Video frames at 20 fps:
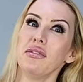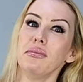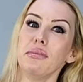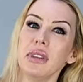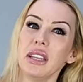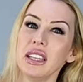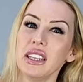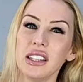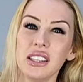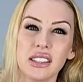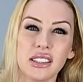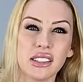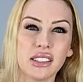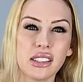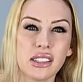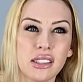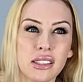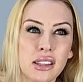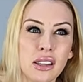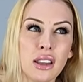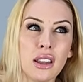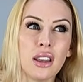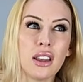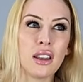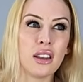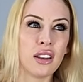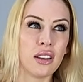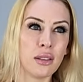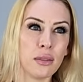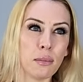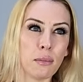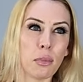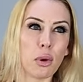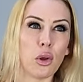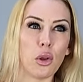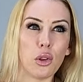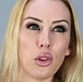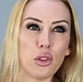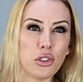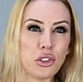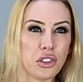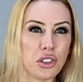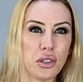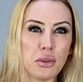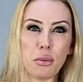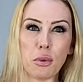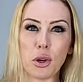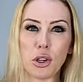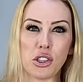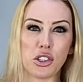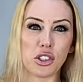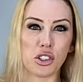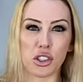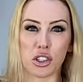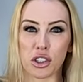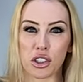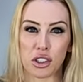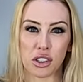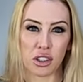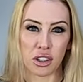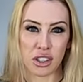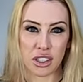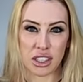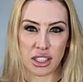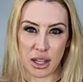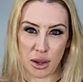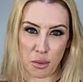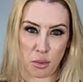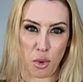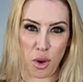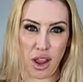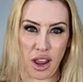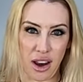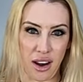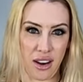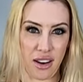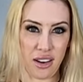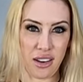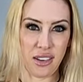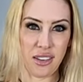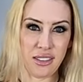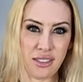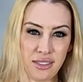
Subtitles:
means pulls the moisture somewhere